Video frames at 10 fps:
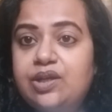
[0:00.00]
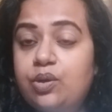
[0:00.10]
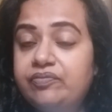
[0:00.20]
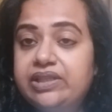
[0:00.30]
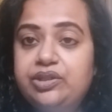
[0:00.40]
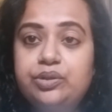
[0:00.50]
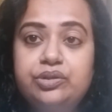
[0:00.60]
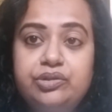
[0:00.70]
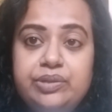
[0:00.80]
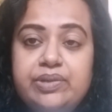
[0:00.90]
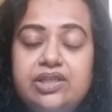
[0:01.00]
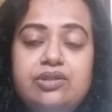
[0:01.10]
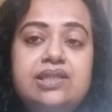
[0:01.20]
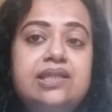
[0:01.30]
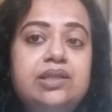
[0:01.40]
along with your 3 months
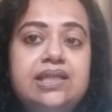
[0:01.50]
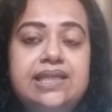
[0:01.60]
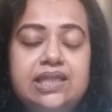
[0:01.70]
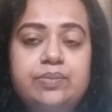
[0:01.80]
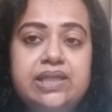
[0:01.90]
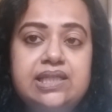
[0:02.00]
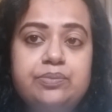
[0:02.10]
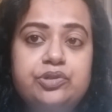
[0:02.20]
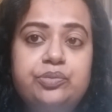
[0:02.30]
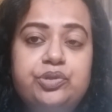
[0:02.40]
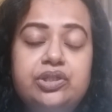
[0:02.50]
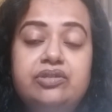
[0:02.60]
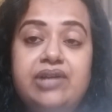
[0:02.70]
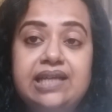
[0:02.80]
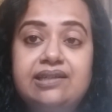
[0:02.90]
or 6 month
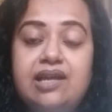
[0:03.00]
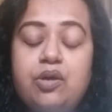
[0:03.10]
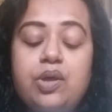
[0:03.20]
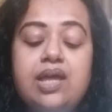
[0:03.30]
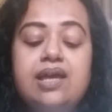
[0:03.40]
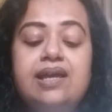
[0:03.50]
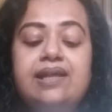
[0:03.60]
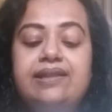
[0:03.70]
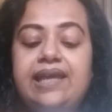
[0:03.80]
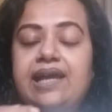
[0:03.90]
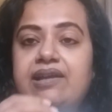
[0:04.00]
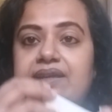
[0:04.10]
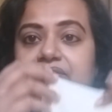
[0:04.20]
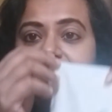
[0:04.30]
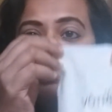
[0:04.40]
subscription right now, they are
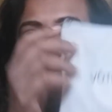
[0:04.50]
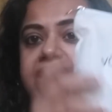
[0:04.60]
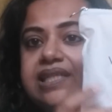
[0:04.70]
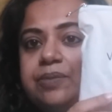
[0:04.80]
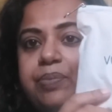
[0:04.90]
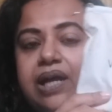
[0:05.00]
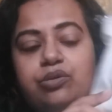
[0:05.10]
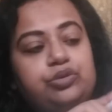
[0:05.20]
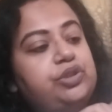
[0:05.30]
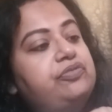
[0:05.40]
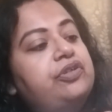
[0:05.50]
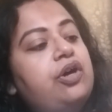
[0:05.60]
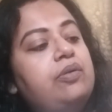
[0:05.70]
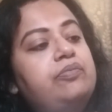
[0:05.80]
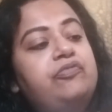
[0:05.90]
giving this pouch
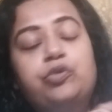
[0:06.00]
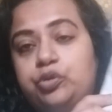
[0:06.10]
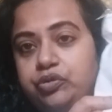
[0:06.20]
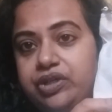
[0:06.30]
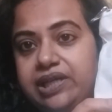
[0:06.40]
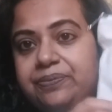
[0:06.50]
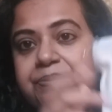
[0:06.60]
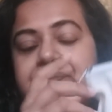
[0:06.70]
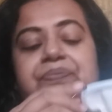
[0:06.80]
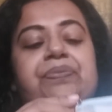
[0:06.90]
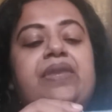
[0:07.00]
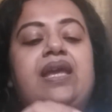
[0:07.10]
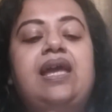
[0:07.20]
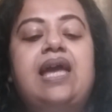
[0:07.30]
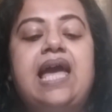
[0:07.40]
from Vôtre,
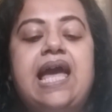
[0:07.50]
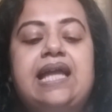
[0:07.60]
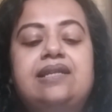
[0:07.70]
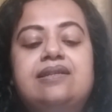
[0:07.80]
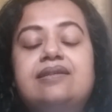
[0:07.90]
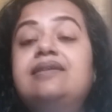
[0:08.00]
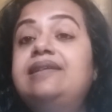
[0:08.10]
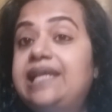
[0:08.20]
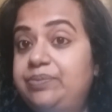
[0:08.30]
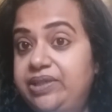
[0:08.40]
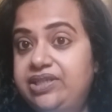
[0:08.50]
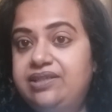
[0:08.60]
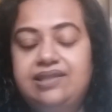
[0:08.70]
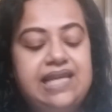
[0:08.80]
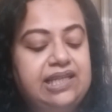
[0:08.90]
and let me
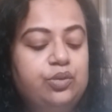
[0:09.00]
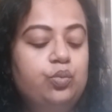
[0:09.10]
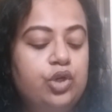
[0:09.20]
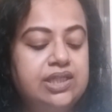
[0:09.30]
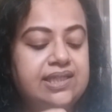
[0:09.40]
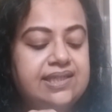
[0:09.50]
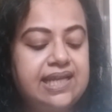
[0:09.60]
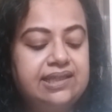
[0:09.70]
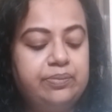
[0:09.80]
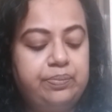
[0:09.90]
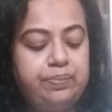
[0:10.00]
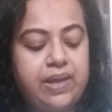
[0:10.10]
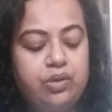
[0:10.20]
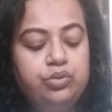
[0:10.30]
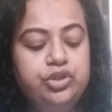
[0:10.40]
tell you what's inside the
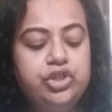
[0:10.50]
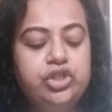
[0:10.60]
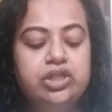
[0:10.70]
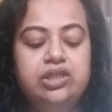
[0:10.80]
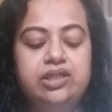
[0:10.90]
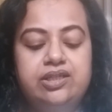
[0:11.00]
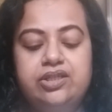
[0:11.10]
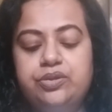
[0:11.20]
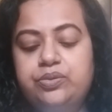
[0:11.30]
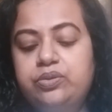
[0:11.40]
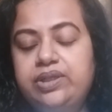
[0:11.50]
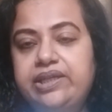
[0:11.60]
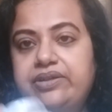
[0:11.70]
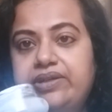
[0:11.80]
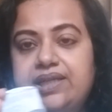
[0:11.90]
pouch. So
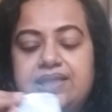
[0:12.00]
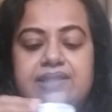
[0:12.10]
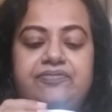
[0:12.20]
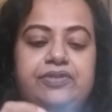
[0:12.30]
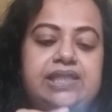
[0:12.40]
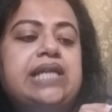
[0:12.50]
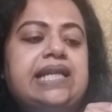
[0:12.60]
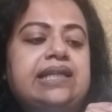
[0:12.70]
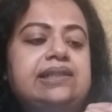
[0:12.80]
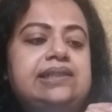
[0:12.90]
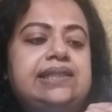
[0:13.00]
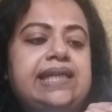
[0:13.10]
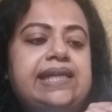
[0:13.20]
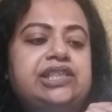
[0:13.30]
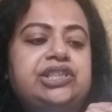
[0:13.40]
here is the full Botanical
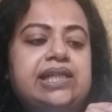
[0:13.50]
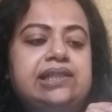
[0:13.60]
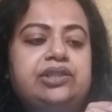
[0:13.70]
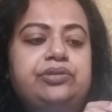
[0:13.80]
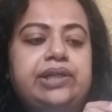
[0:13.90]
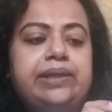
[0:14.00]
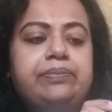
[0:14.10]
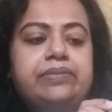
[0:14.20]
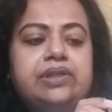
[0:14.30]
Day Gel Cream